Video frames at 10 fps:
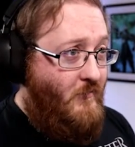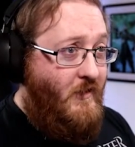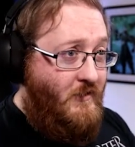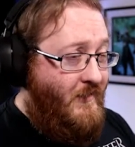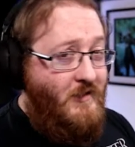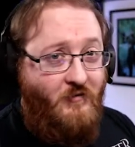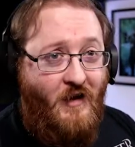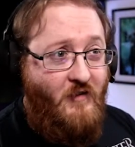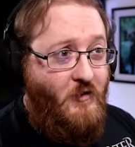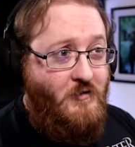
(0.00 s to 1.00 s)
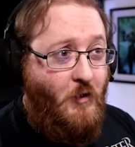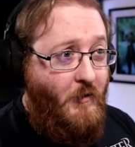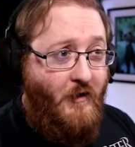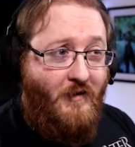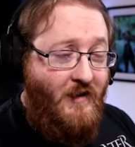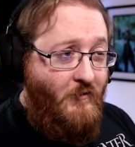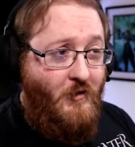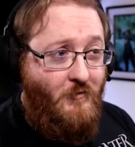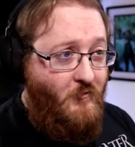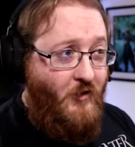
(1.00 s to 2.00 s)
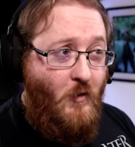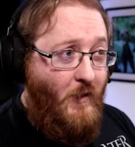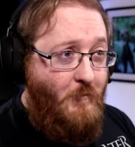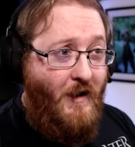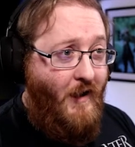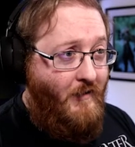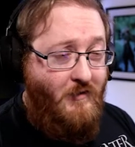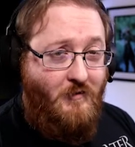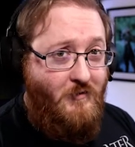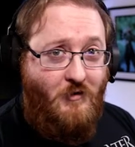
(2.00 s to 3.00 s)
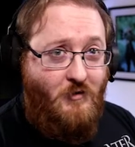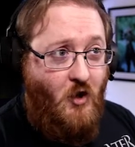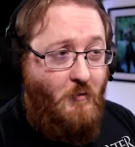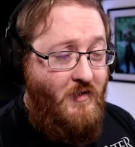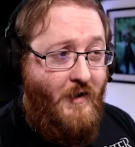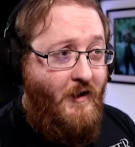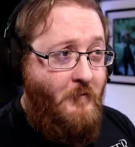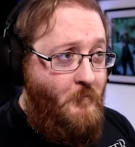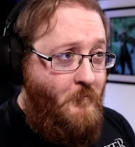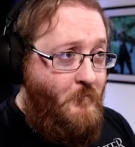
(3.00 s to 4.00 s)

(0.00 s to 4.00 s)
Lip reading: He's a very versatile player. Even right wing back, you can slot him in there.